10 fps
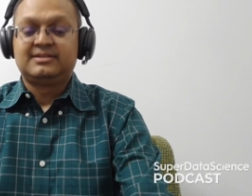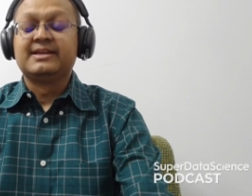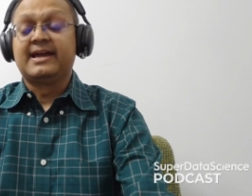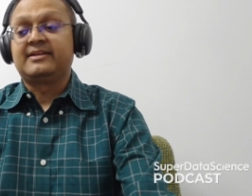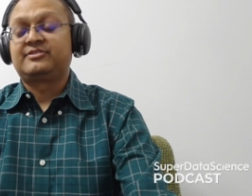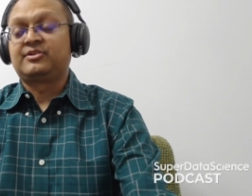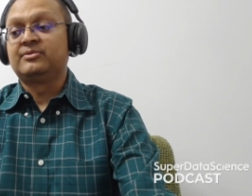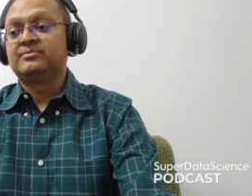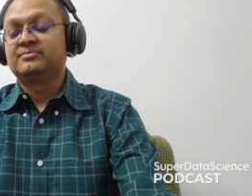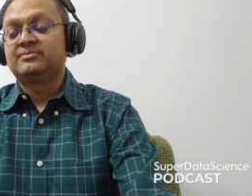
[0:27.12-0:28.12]
Yeah.
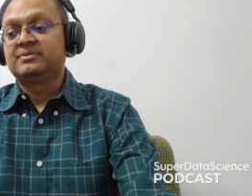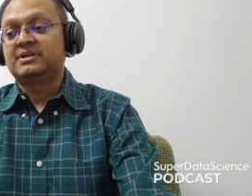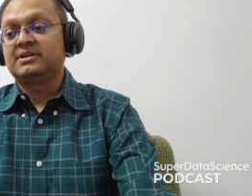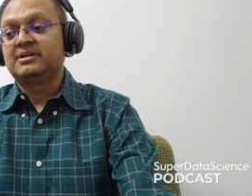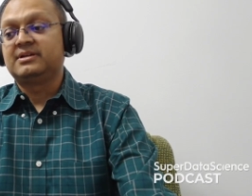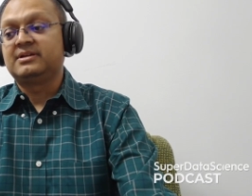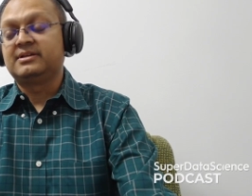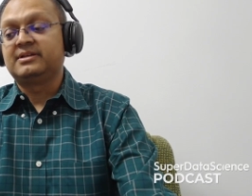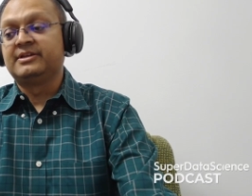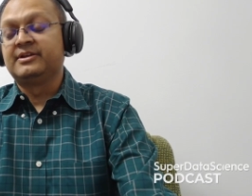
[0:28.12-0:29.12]
So,
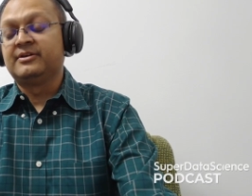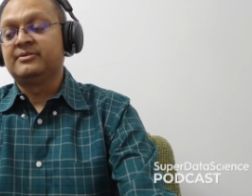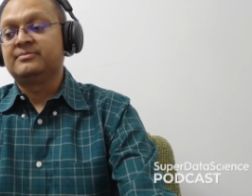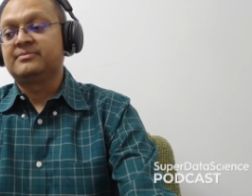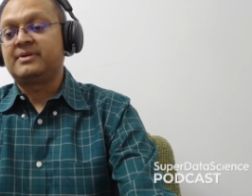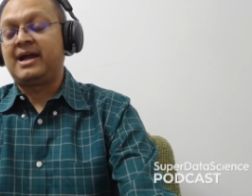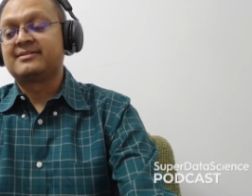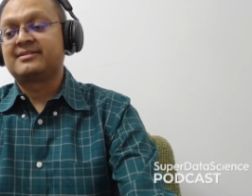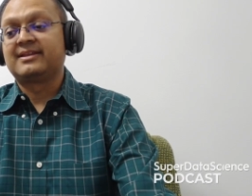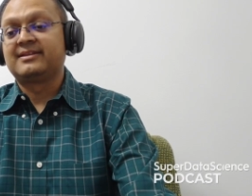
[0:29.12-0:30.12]
you know,
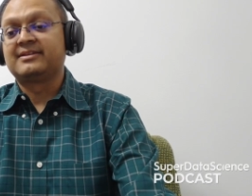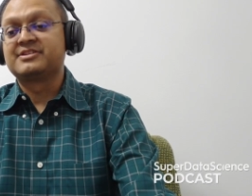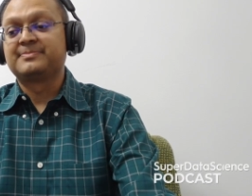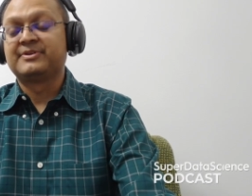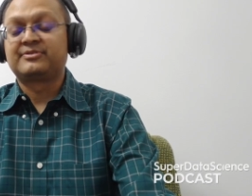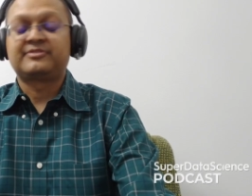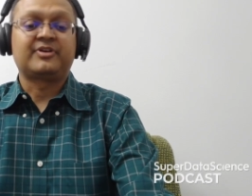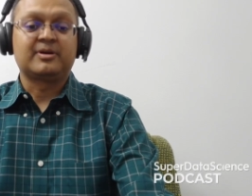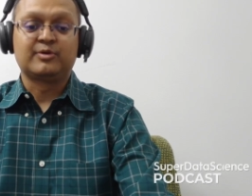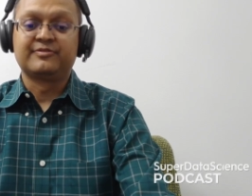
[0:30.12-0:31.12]
I'd say that GPUs are
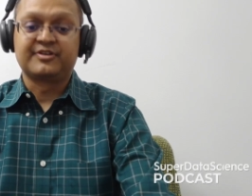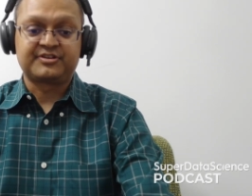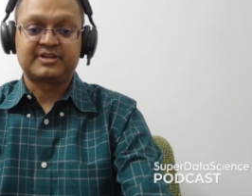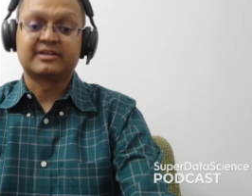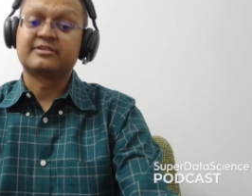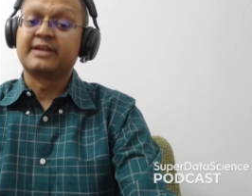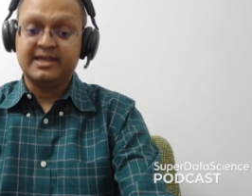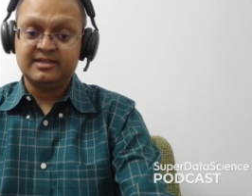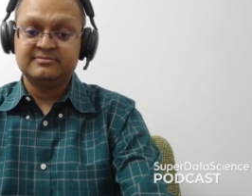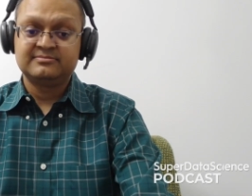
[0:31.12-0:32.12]
far more versatile
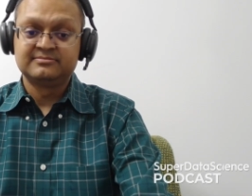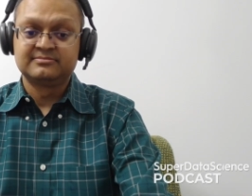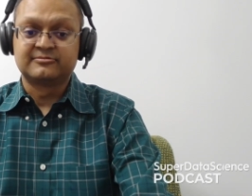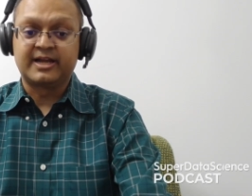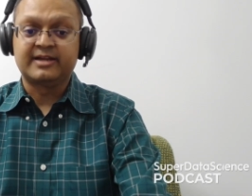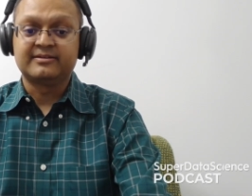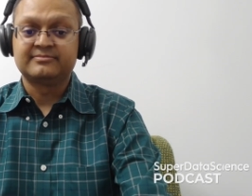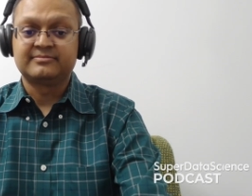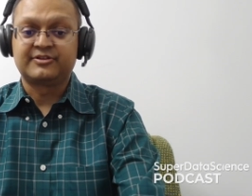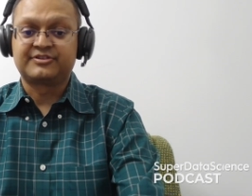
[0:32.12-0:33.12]
today, right?
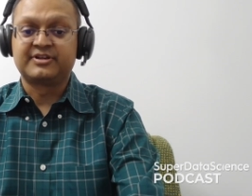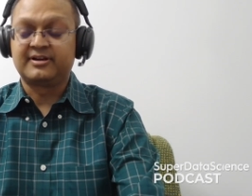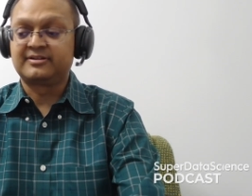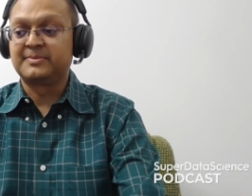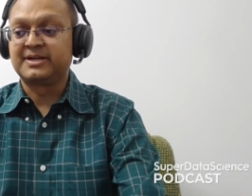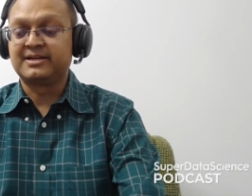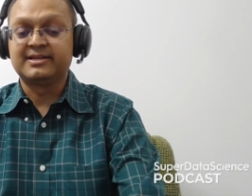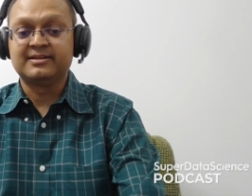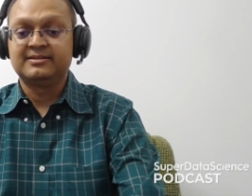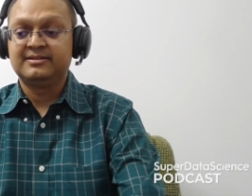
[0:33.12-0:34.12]
Because they're
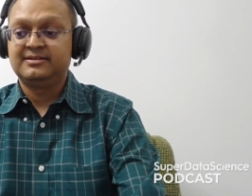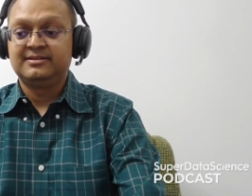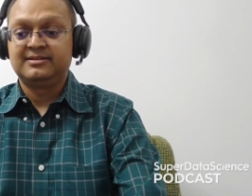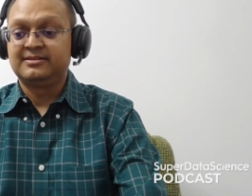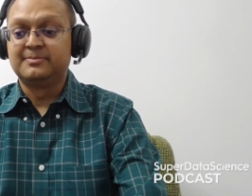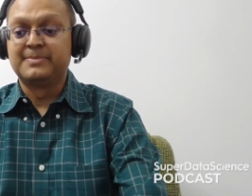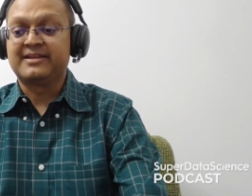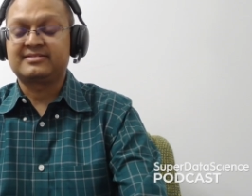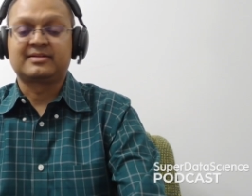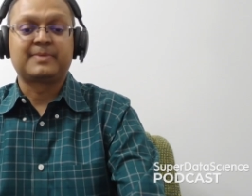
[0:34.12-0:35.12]
ultimately the
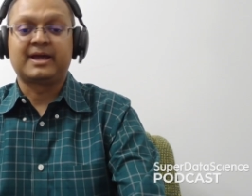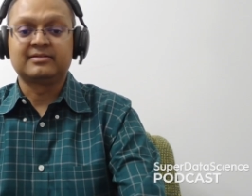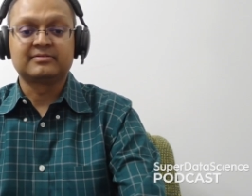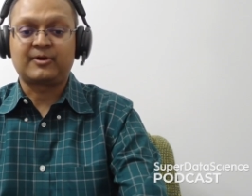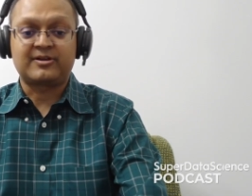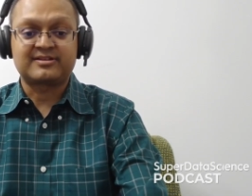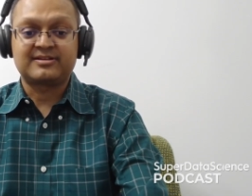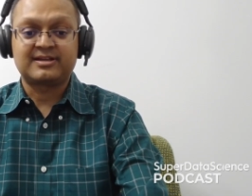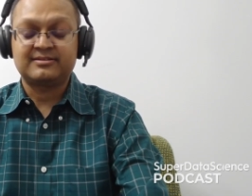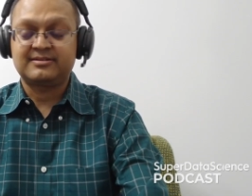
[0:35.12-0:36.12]
best at parallel
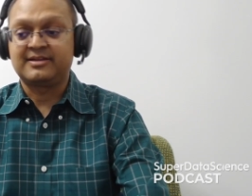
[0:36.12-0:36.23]
processing.